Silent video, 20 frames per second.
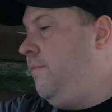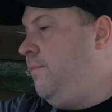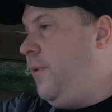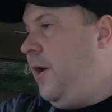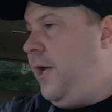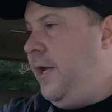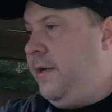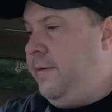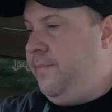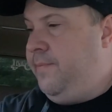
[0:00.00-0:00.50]

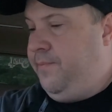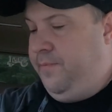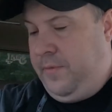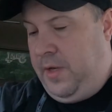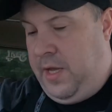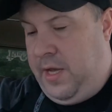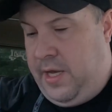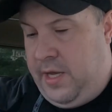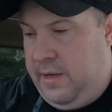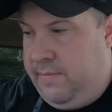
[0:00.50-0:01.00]
But
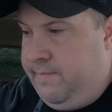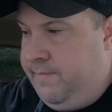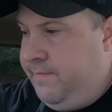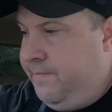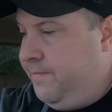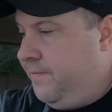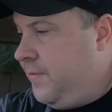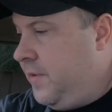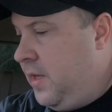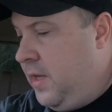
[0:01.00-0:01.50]

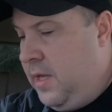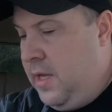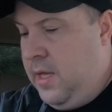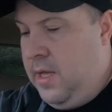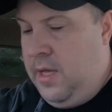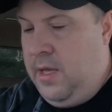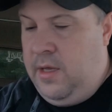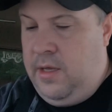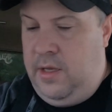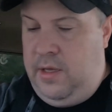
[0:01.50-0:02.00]

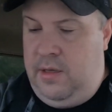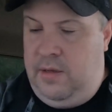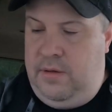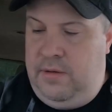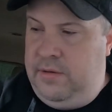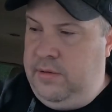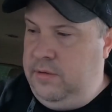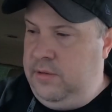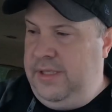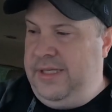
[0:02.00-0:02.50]

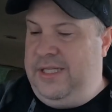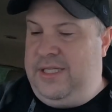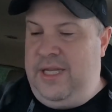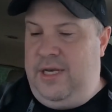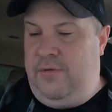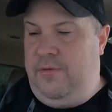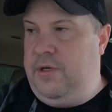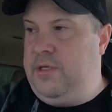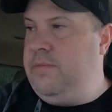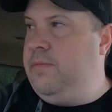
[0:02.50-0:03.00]
like I
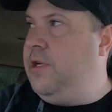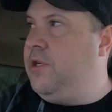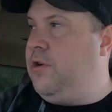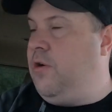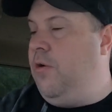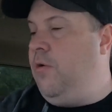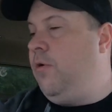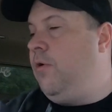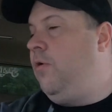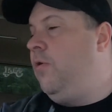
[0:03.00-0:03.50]
said, there wasn't
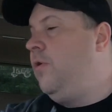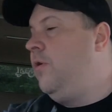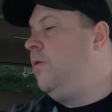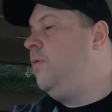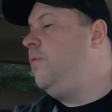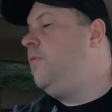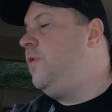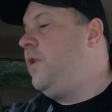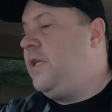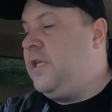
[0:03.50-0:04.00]
much going
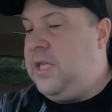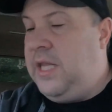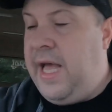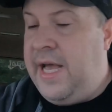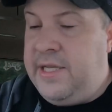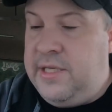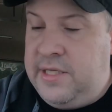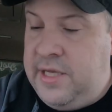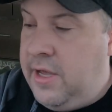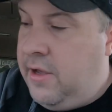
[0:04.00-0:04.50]
on with this
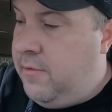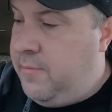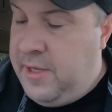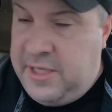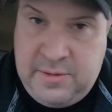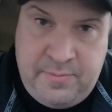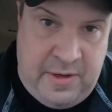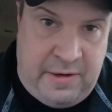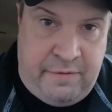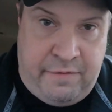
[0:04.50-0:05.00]
last sale, but
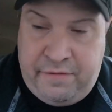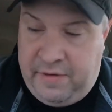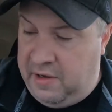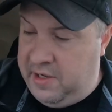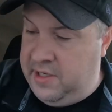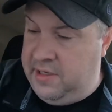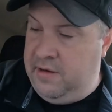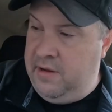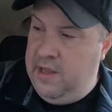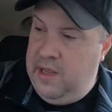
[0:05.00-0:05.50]
it's been
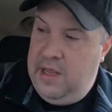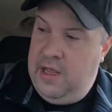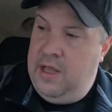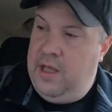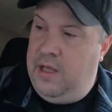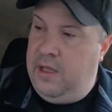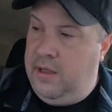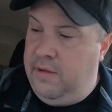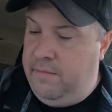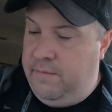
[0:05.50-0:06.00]
fun.
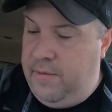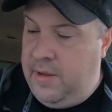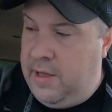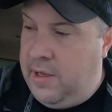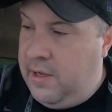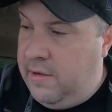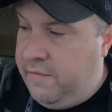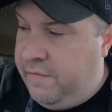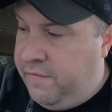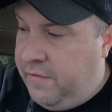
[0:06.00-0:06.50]

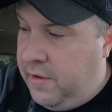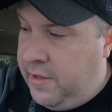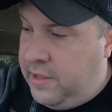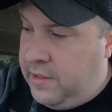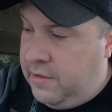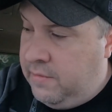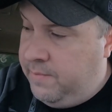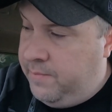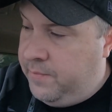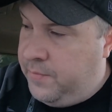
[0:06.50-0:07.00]

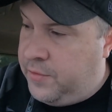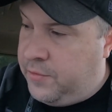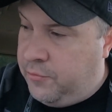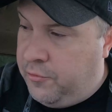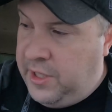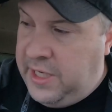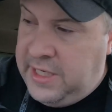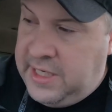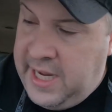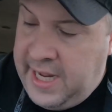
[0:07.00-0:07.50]
Fun
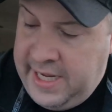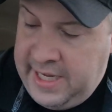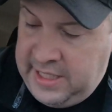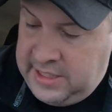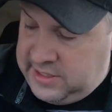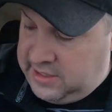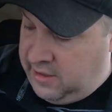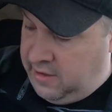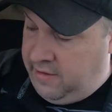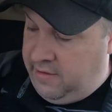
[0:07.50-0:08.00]
3
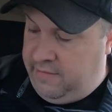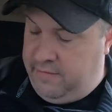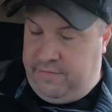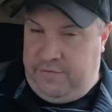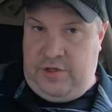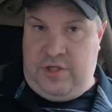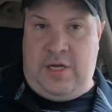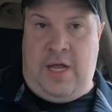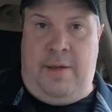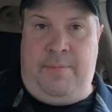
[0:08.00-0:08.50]
days
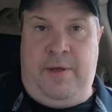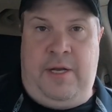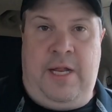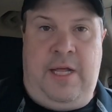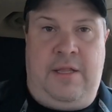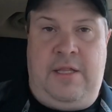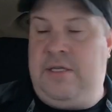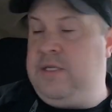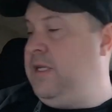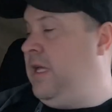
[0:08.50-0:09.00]
of shopping
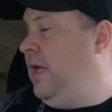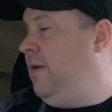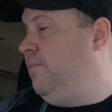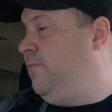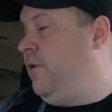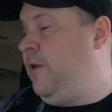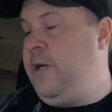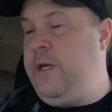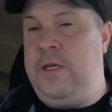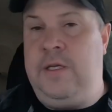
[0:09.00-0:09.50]
at the
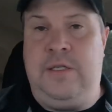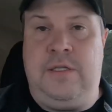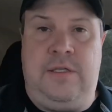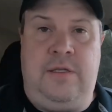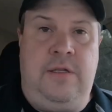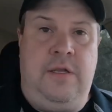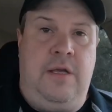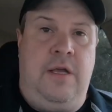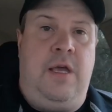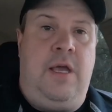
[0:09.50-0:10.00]
same
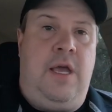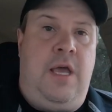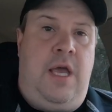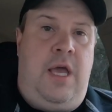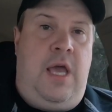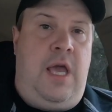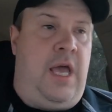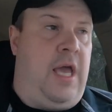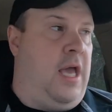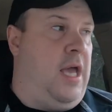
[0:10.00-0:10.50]
place,
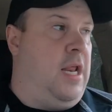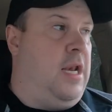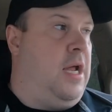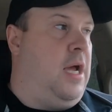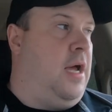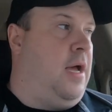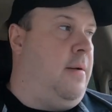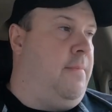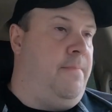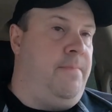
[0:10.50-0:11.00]
and
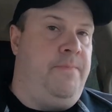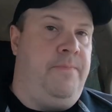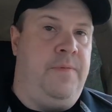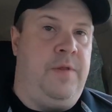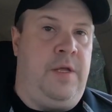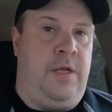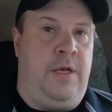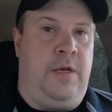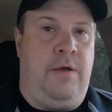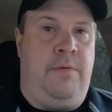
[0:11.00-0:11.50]

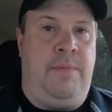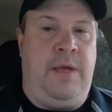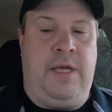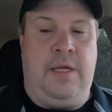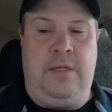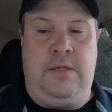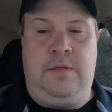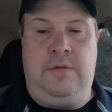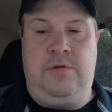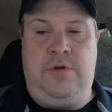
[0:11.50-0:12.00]
you know,
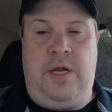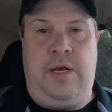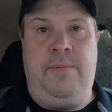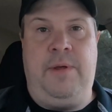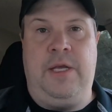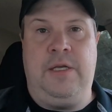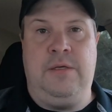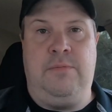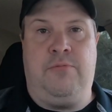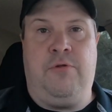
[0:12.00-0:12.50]
trying to
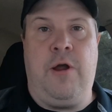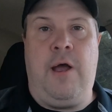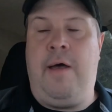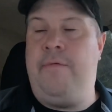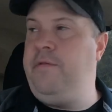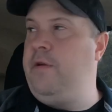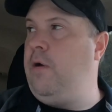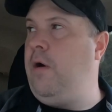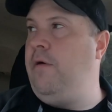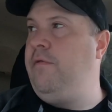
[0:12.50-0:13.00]
make some
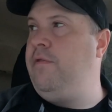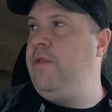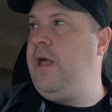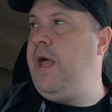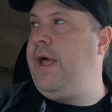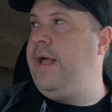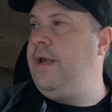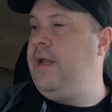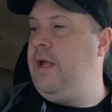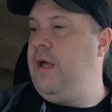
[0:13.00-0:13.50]
profit off of
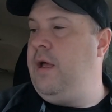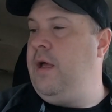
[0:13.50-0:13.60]
that.